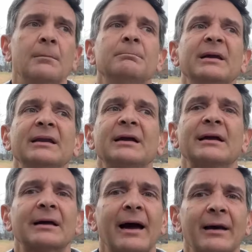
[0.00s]
meaning
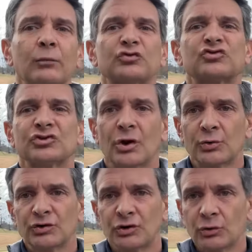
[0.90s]
it kind of will show
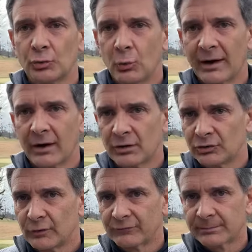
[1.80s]
you where
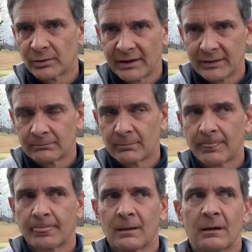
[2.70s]
you have sprayed.
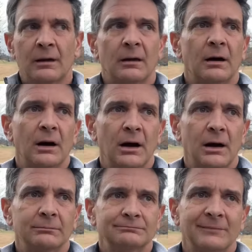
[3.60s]

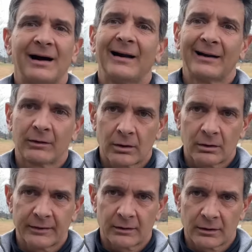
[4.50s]
Um, and I'll
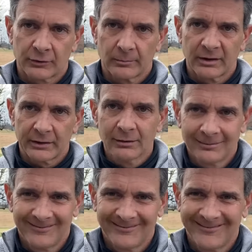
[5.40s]
call that
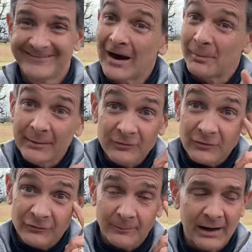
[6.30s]
arguably. now, maybe it's
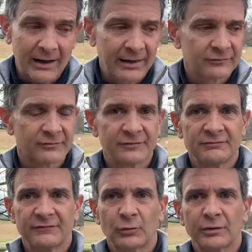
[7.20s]
because my eyes are
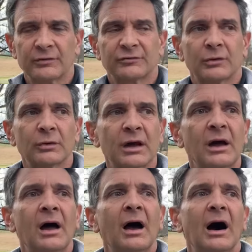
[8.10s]
54 years old.
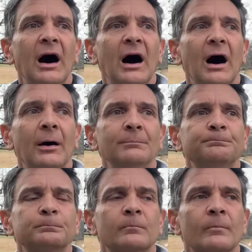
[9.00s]

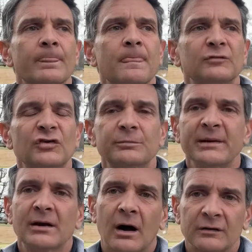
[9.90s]
Um, just
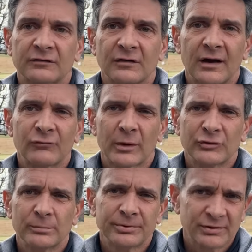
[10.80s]
be cognizant of where
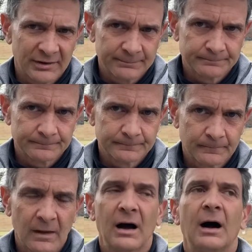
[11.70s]
you put it.
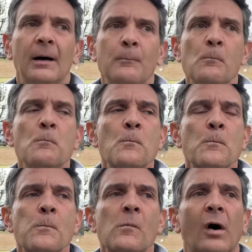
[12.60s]
Um,
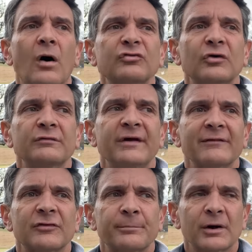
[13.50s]
also, if you
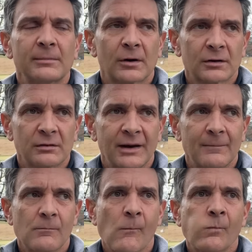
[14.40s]
have a spray marker in
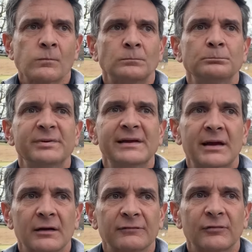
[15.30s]
it, be
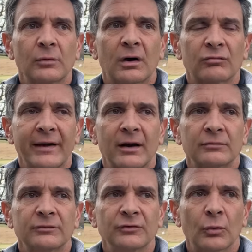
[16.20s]
careful
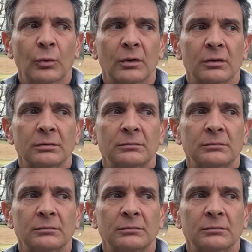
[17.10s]
around your